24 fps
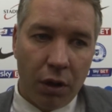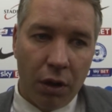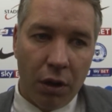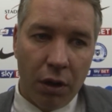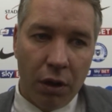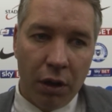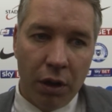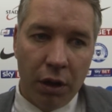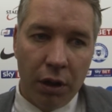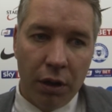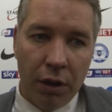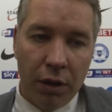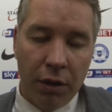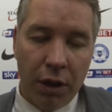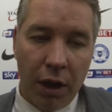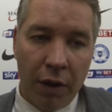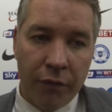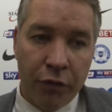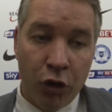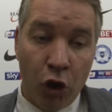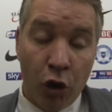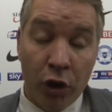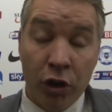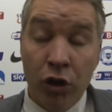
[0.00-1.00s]

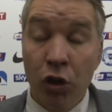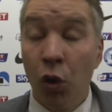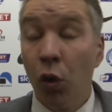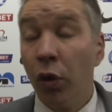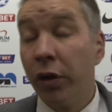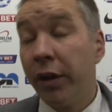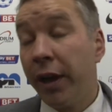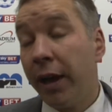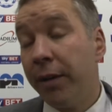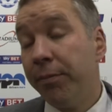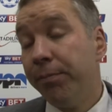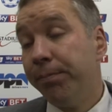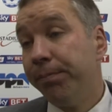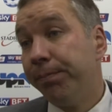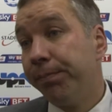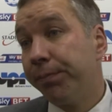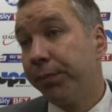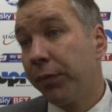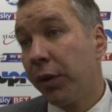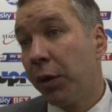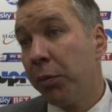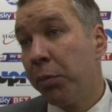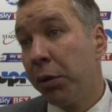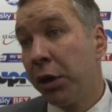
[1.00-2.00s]
I've not ignored them
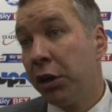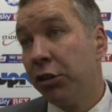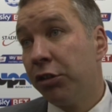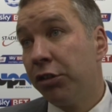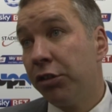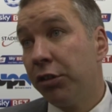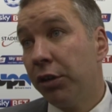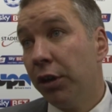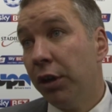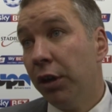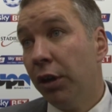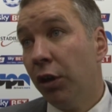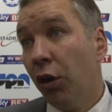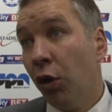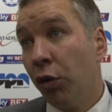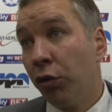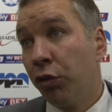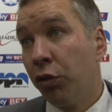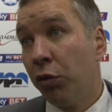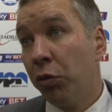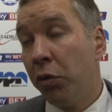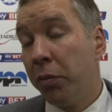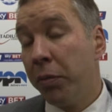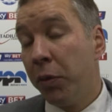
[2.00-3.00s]
because
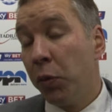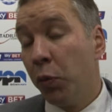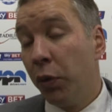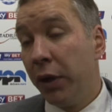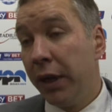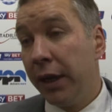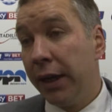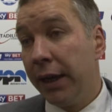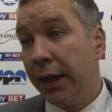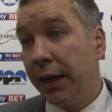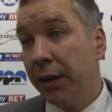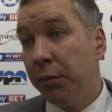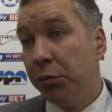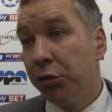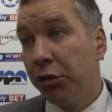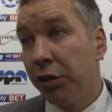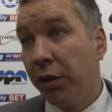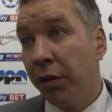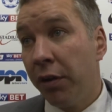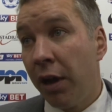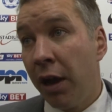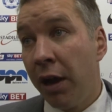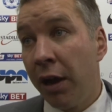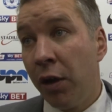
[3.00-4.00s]
although we've been winning games,
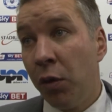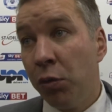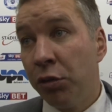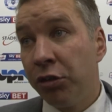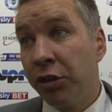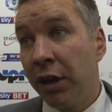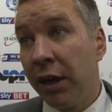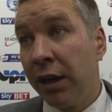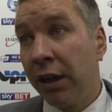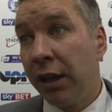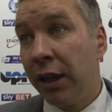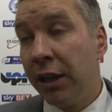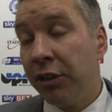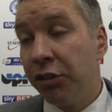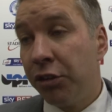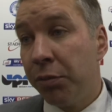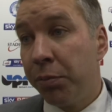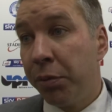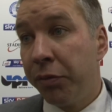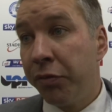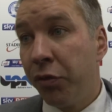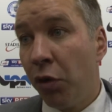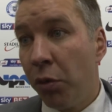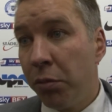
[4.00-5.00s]
I always analyse the
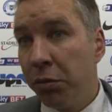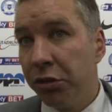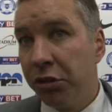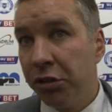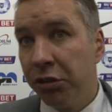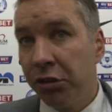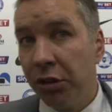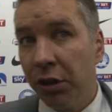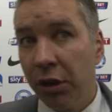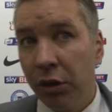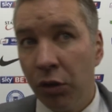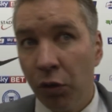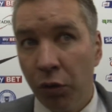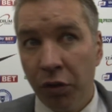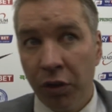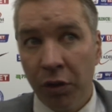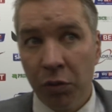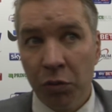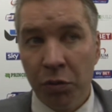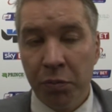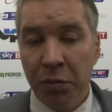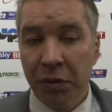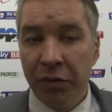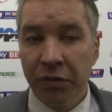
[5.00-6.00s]
performances, and I don't think
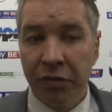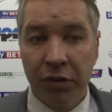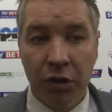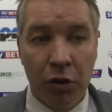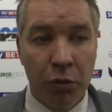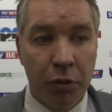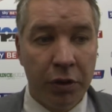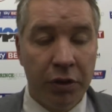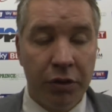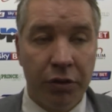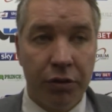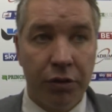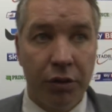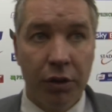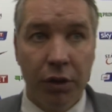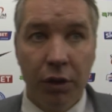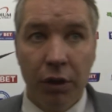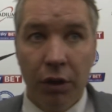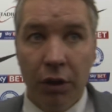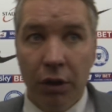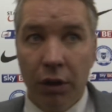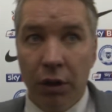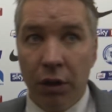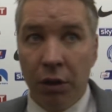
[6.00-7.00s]
we've been fluent,
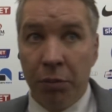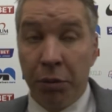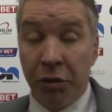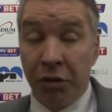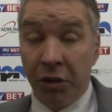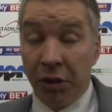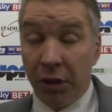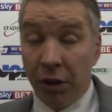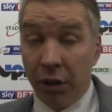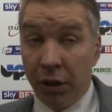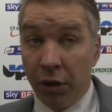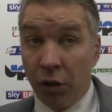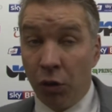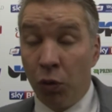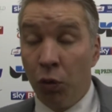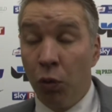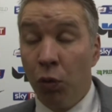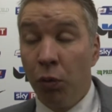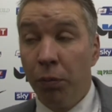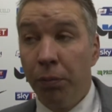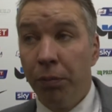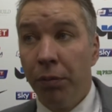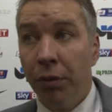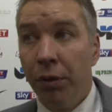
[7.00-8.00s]
particularly at
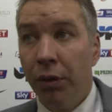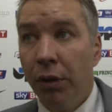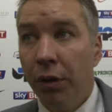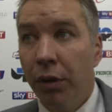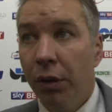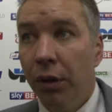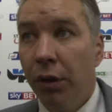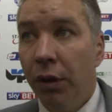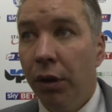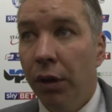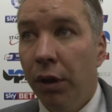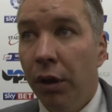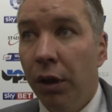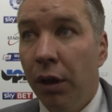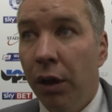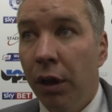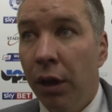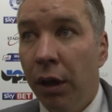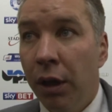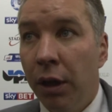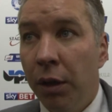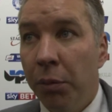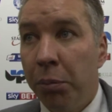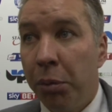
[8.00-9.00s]
home.
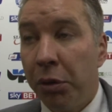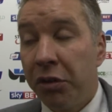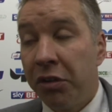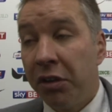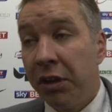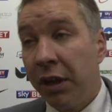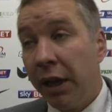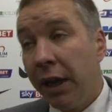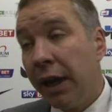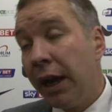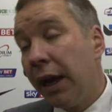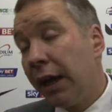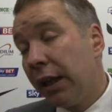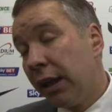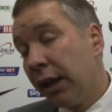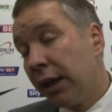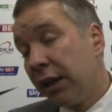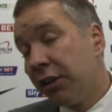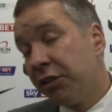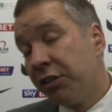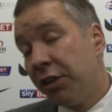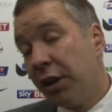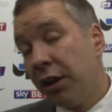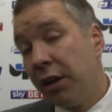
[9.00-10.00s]
But today, like I
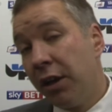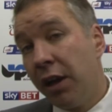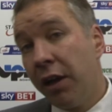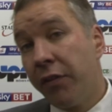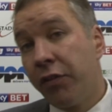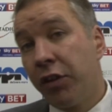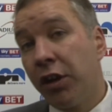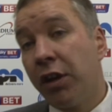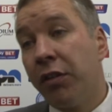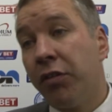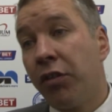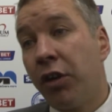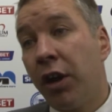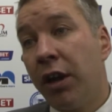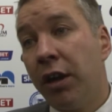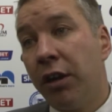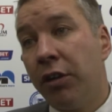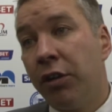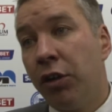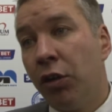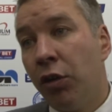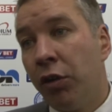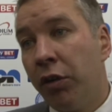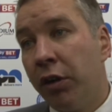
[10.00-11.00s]
say, you have to give credit
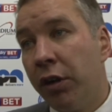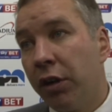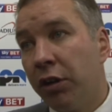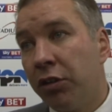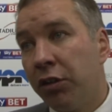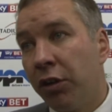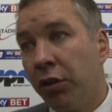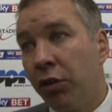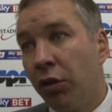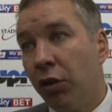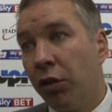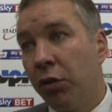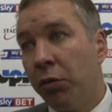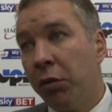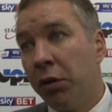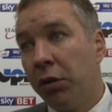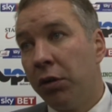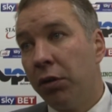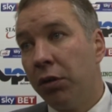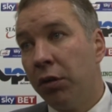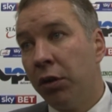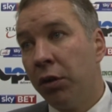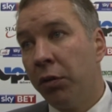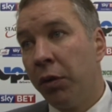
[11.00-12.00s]
to Orient because I thought
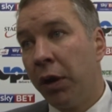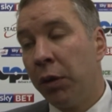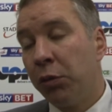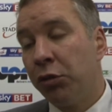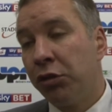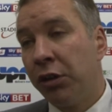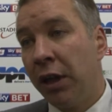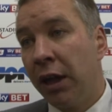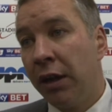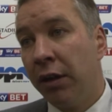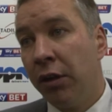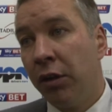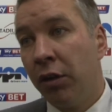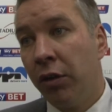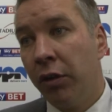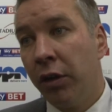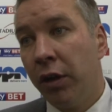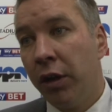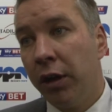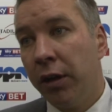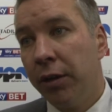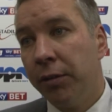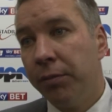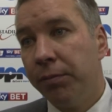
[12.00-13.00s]
they were outstanding on the
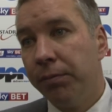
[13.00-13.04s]
day.